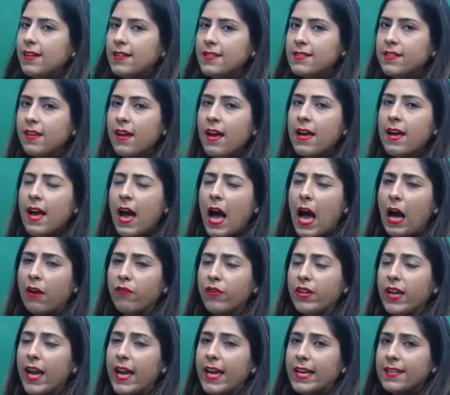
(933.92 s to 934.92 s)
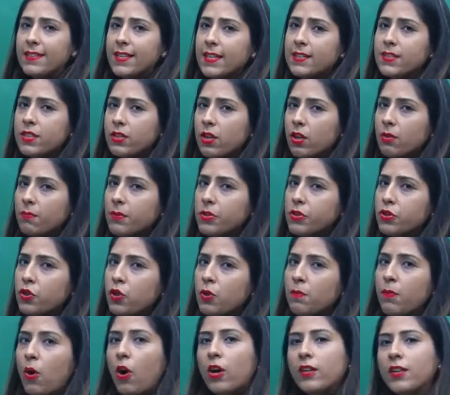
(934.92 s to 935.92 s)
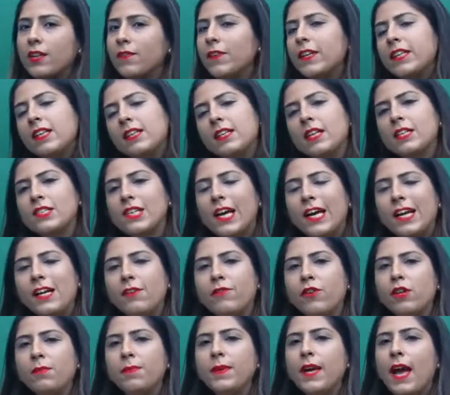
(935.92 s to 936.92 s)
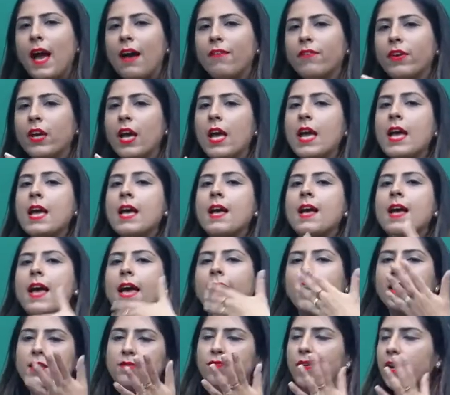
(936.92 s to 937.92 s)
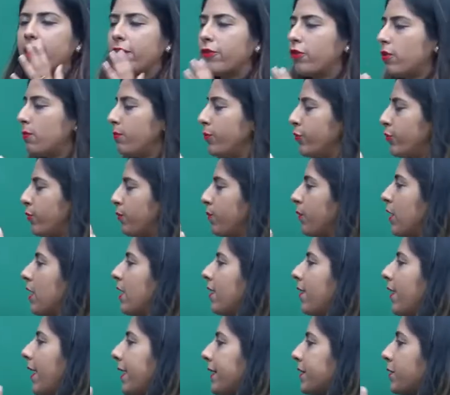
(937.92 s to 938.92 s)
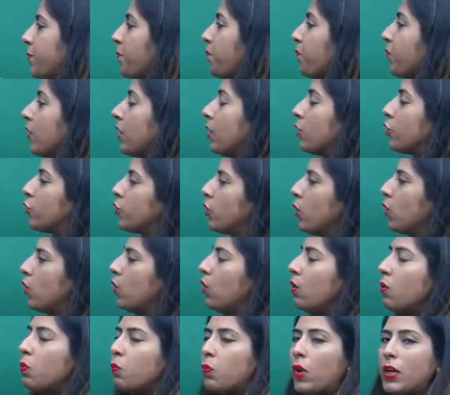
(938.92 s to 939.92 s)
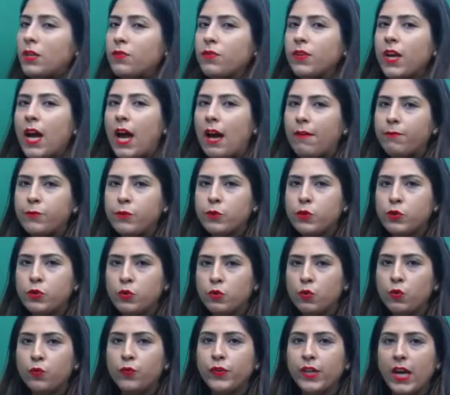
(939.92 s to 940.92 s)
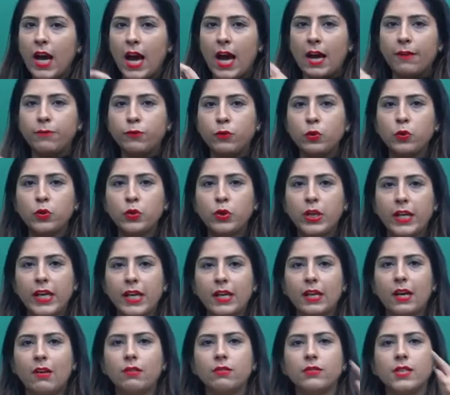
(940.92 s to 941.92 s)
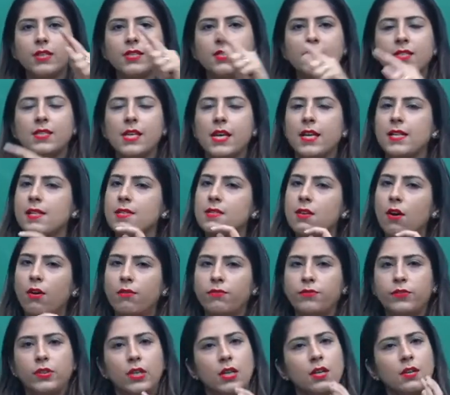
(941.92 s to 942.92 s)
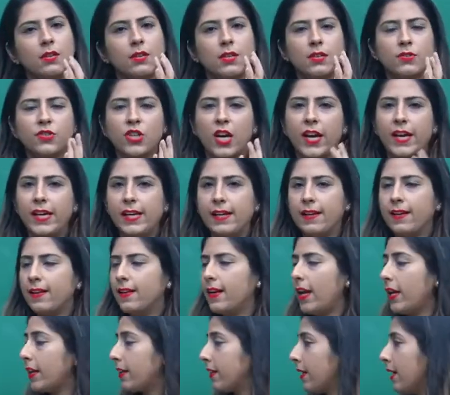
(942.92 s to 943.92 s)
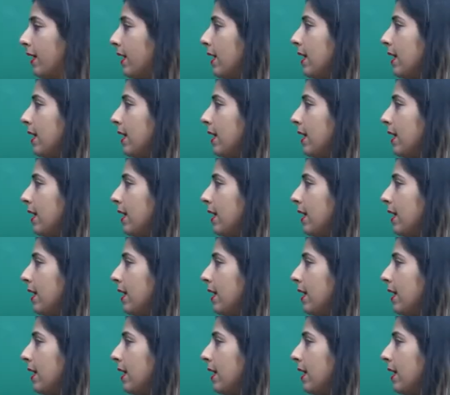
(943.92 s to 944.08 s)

is having XX chromosome or whether the child will be having XY chromosome, right? So what we have to do, we have to take out the cells of the child, right?